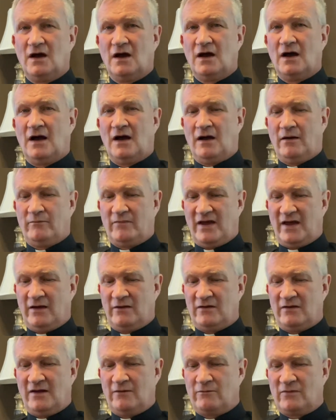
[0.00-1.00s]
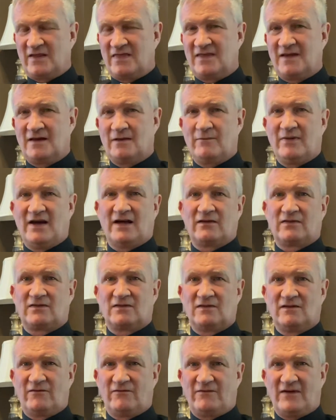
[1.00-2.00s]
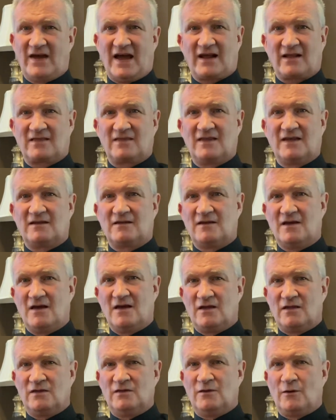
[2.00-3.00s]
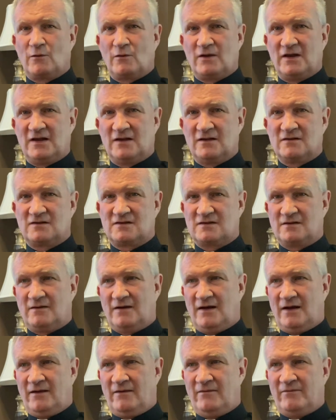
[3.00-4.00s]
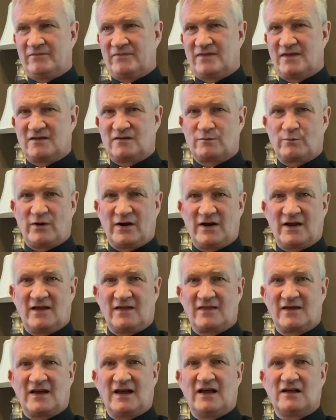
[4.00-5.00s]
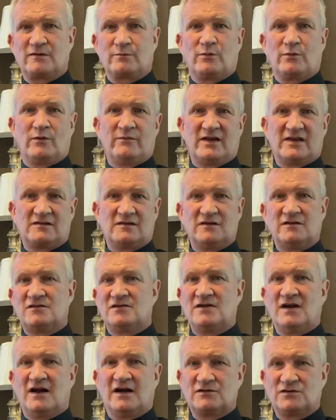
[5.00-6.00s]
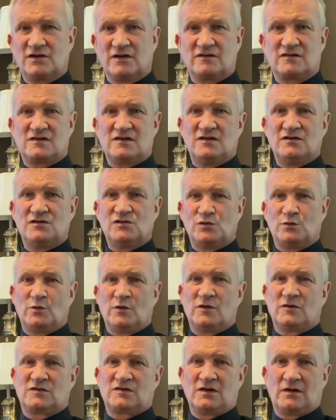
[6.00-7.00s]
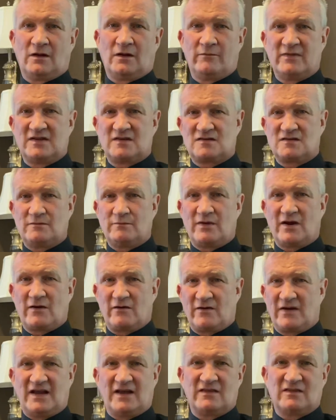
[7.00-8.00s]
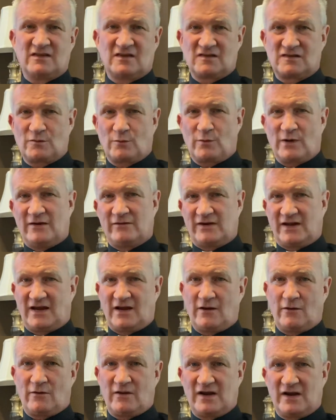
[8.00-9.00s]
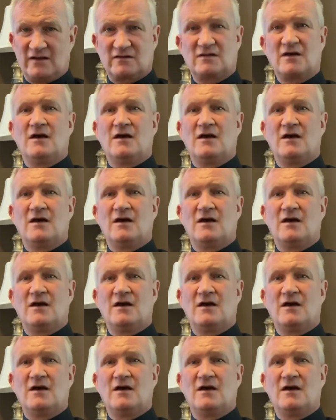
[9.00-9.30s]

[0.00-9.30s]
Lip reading: And then we think about the fact that there is the spreading of the gospel message, not just in Jerusalem and Samaria and the surrounding areas,